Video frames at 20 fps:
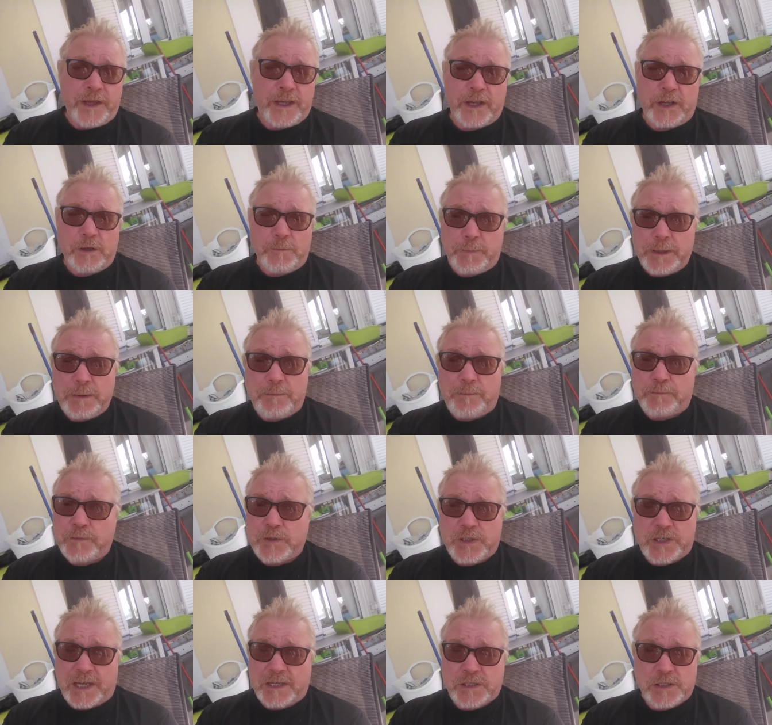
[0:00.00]
going to be
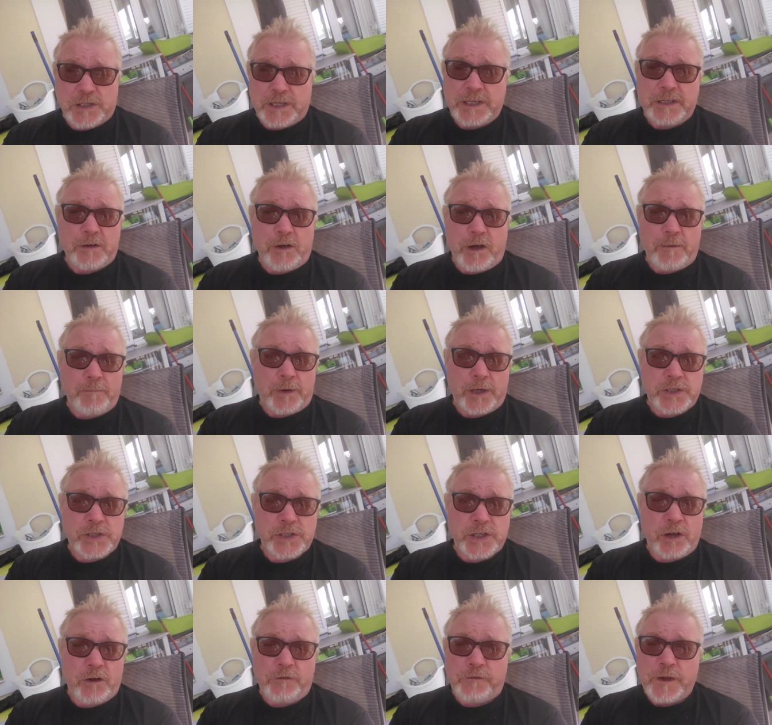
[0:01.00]
testing like
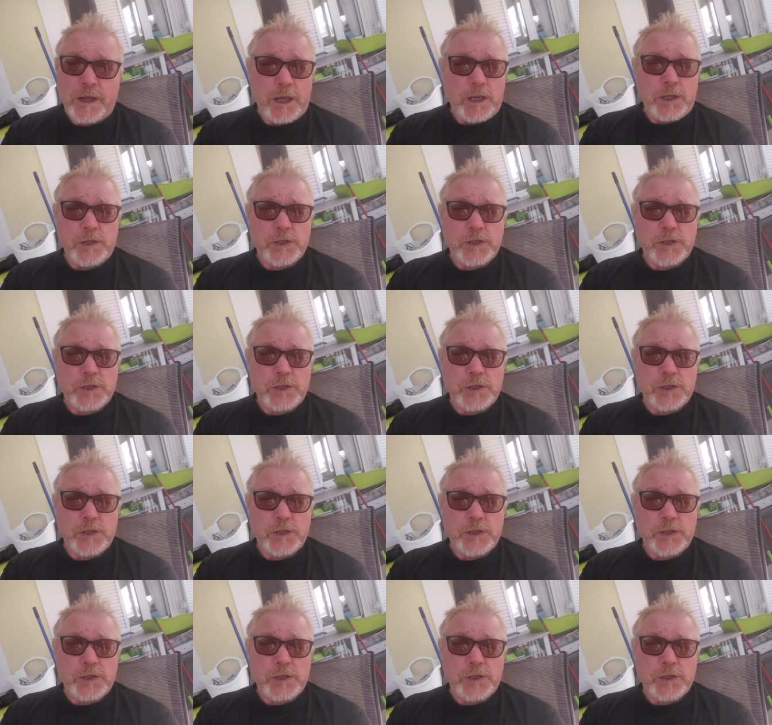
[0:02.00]
myself.